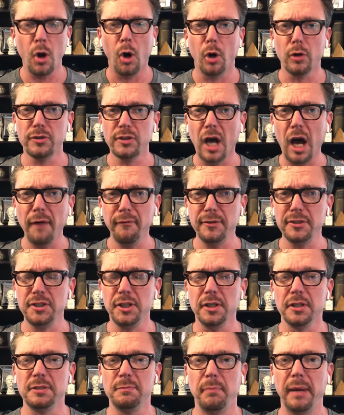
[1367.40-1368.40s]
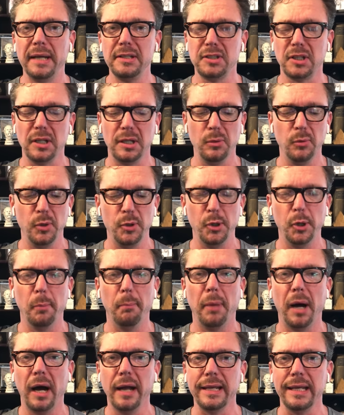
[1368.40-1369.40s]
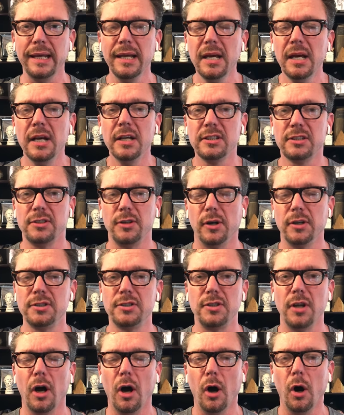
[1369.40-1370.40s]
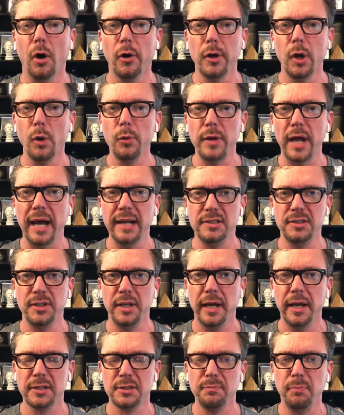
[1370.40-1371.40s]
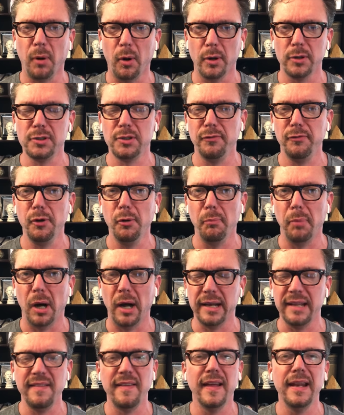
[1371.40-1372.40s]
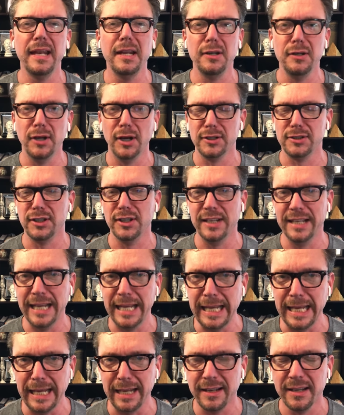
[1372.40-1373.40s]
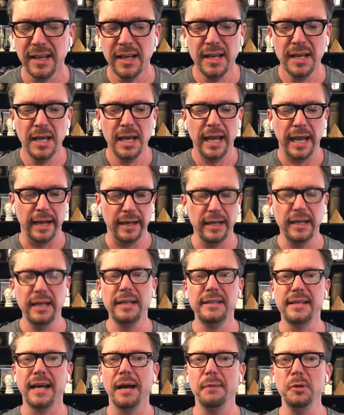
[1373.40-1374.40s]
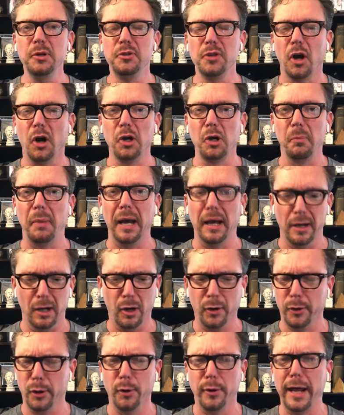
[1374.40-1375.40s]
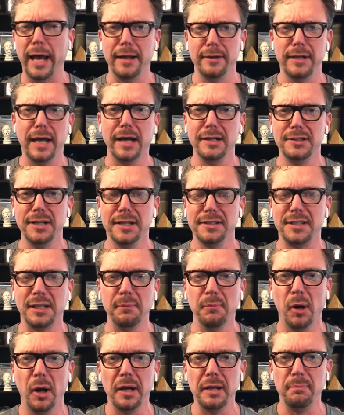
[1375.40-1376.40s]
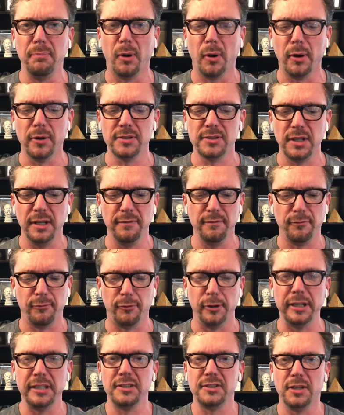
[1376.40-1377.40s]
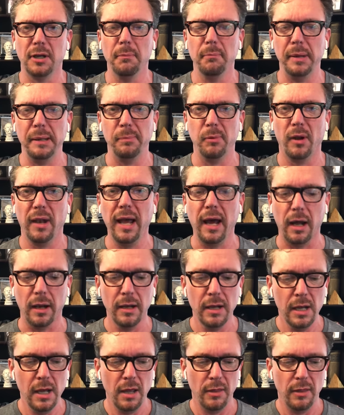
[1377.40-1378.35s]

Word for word: Autophagy is basically when your body starts to auto-digest parts of your body that it doesn't need. And anytime you talk about auto-digesting body parts, it freaks some people out.